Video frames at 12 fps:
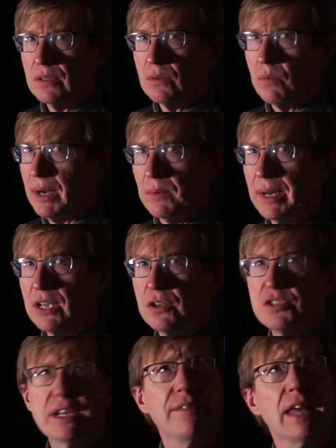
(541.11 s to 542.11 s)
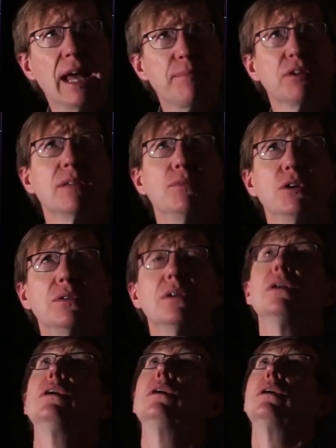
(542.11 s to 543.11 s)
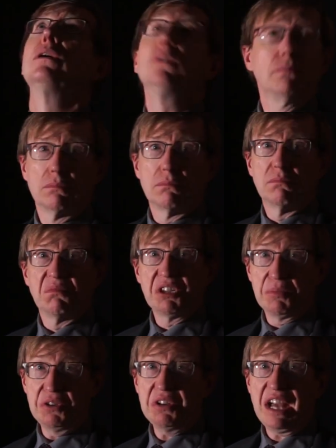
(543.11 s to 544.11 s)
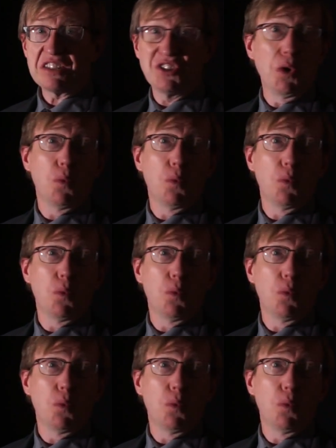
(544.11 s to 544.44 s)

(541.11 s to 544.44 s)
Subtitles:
Why couldn't you have that happen on the moon? Well, the moon has no